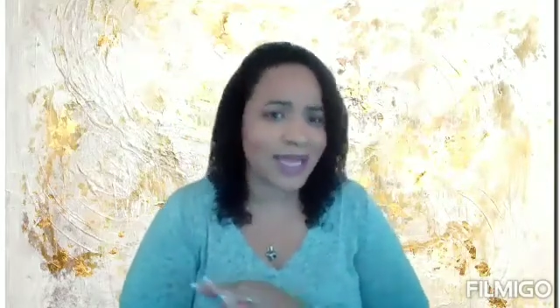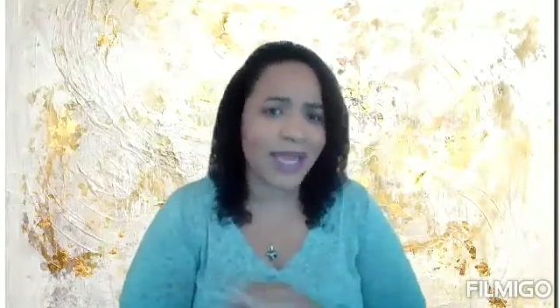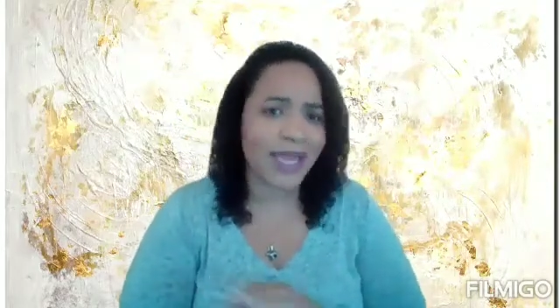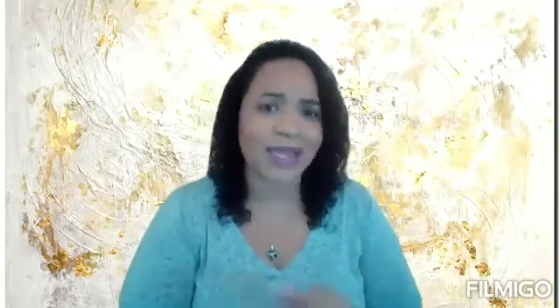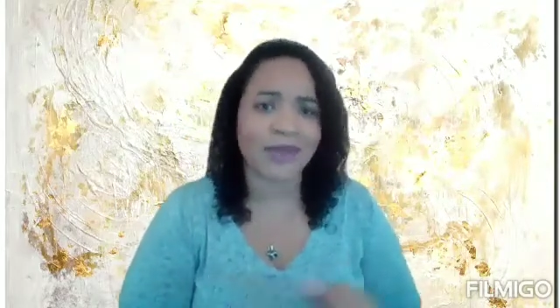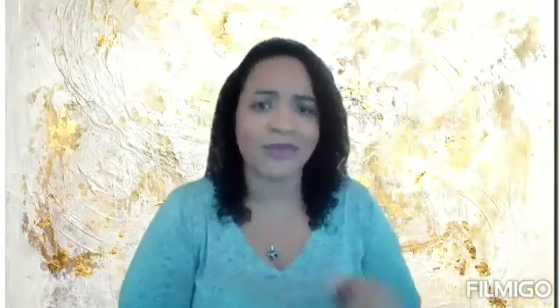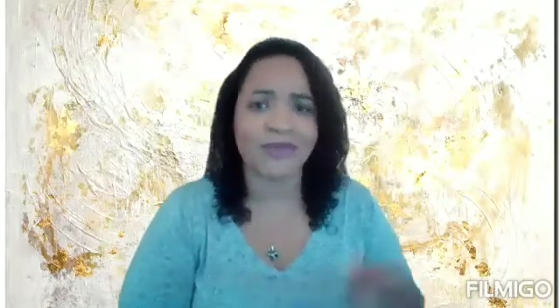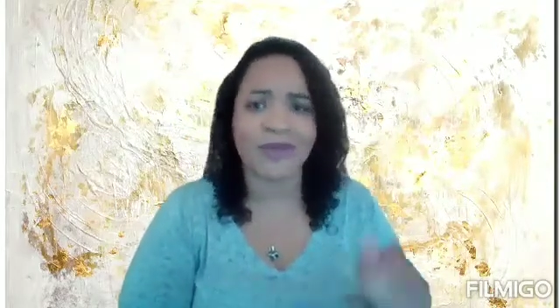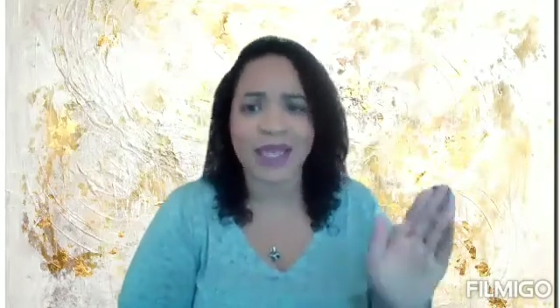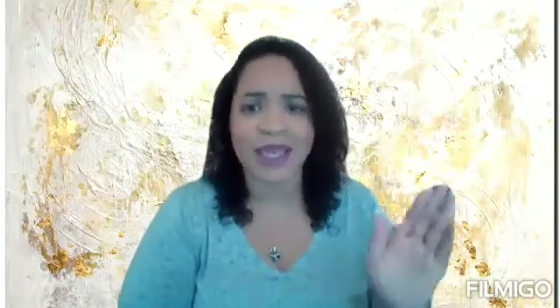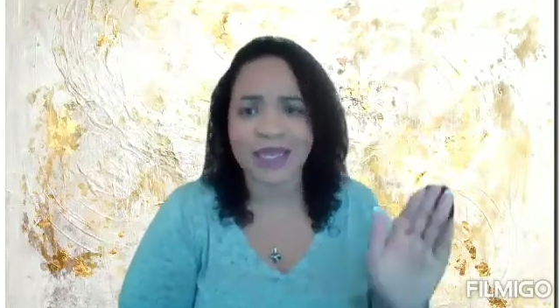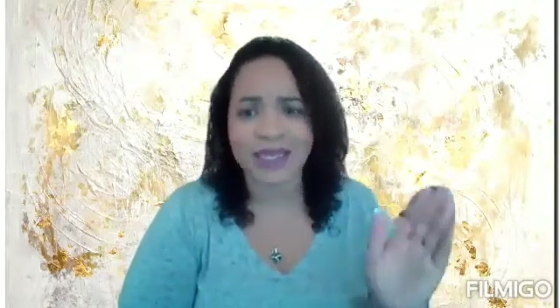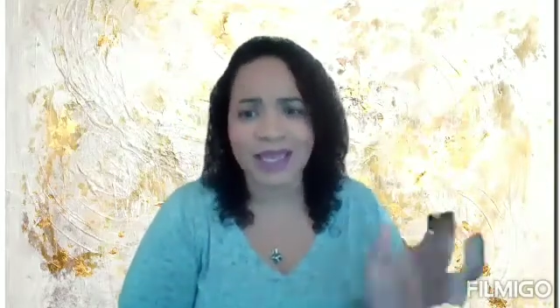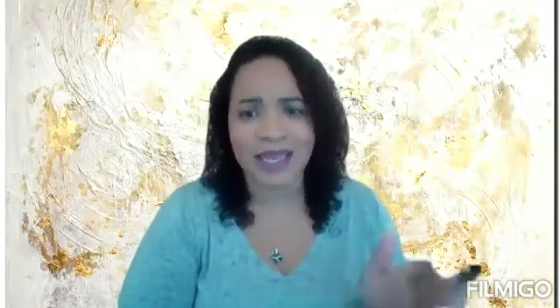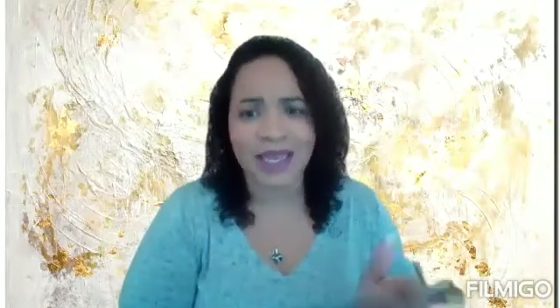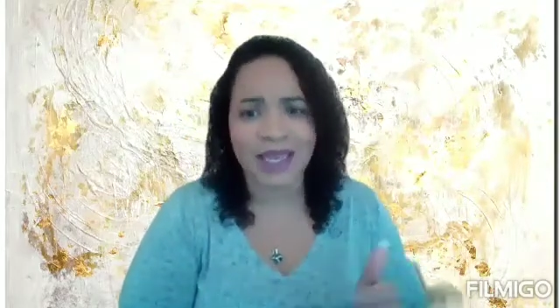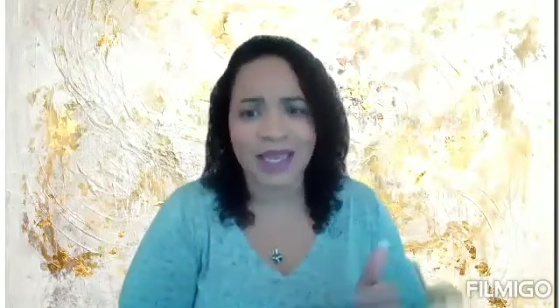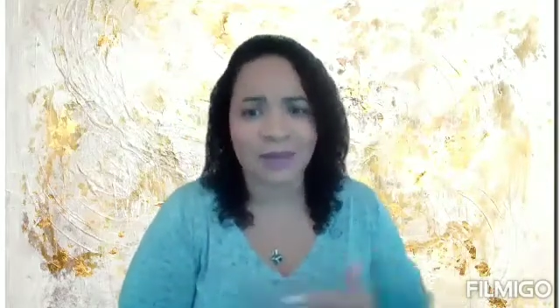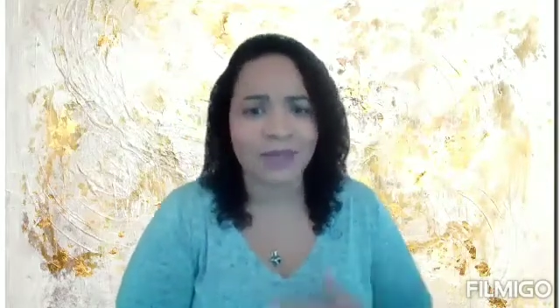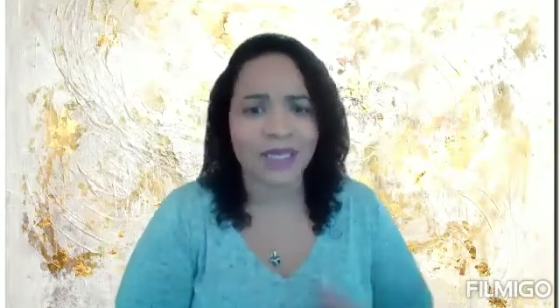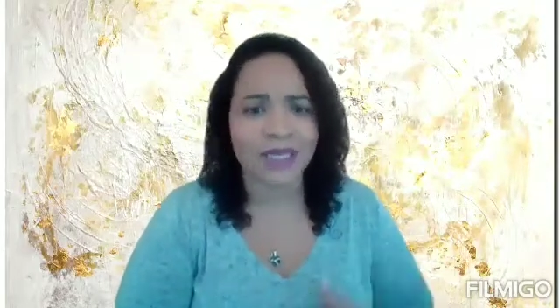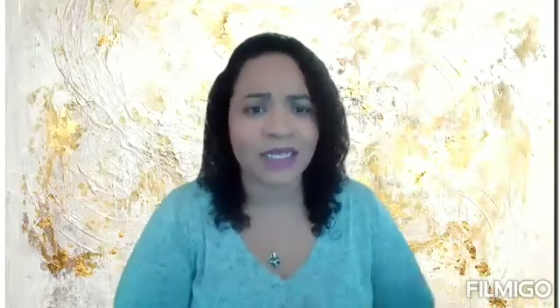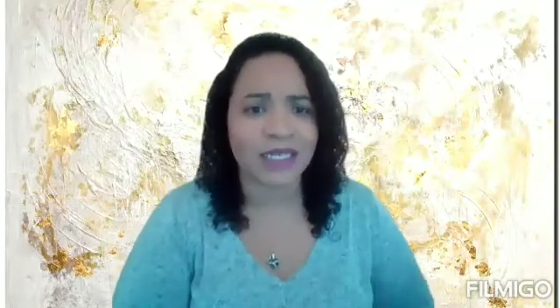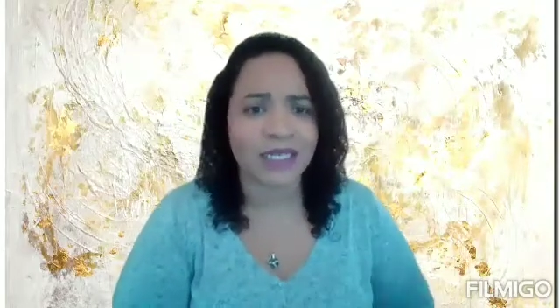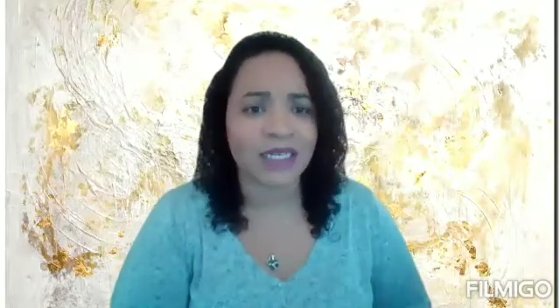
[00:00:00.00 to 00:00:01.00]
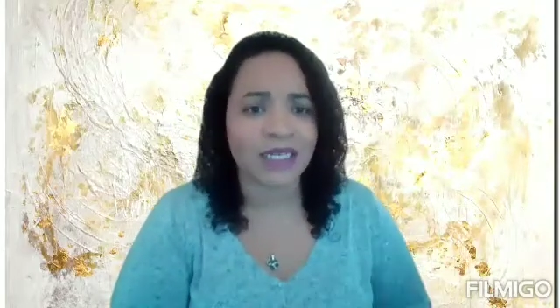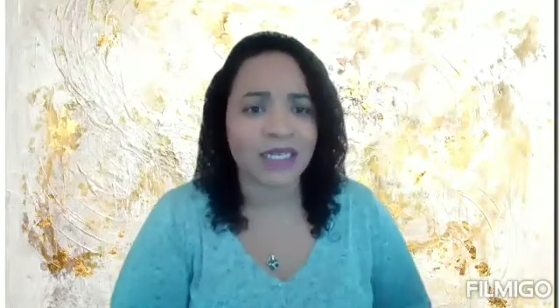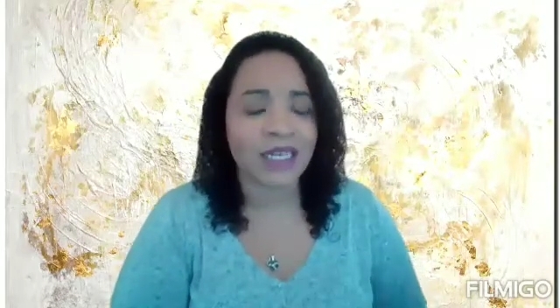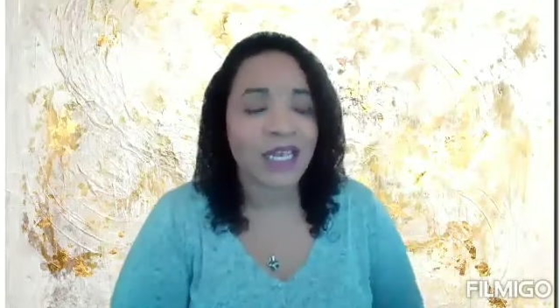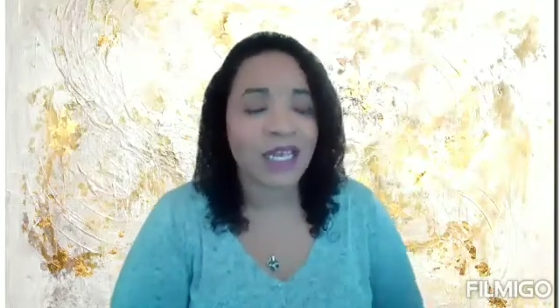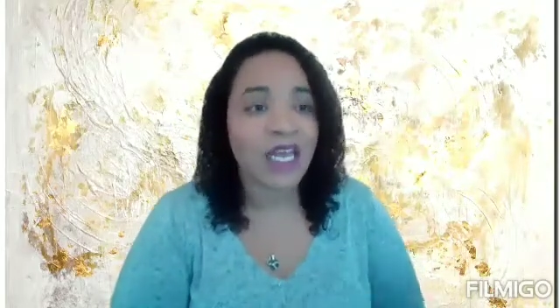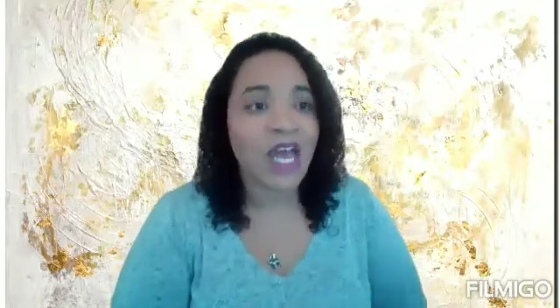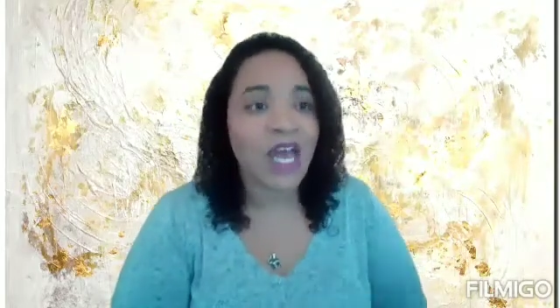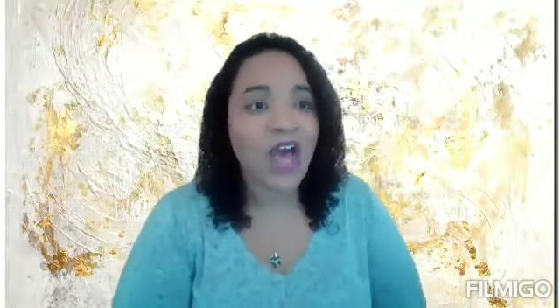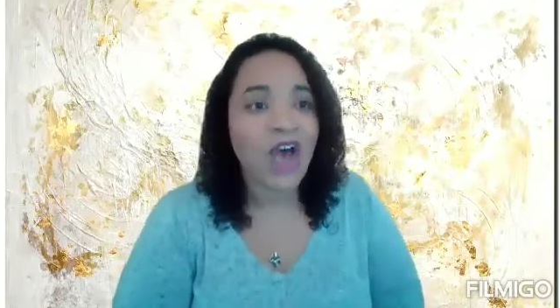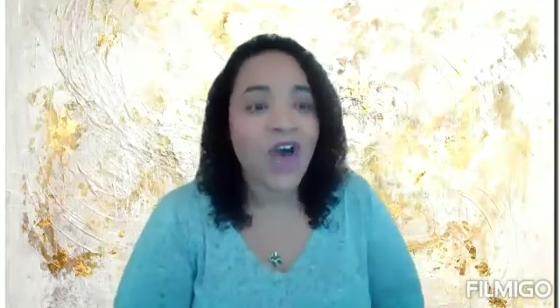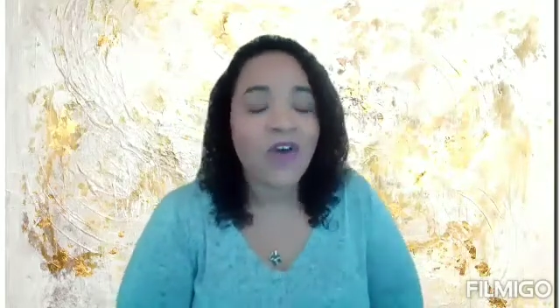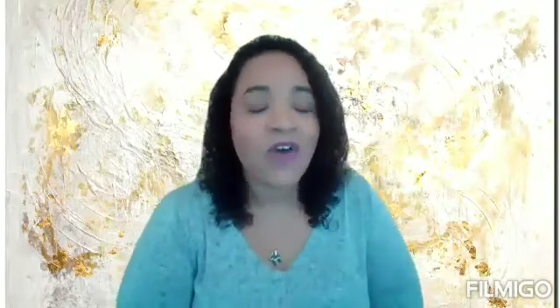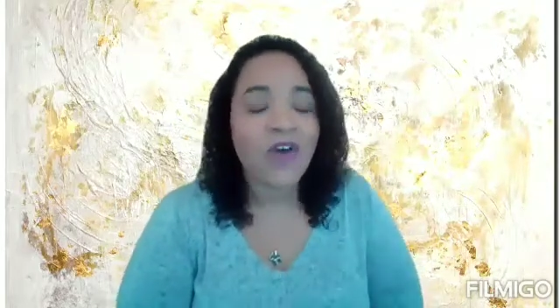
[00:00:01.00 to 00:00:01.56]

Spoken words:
I can regulate, I'm good. For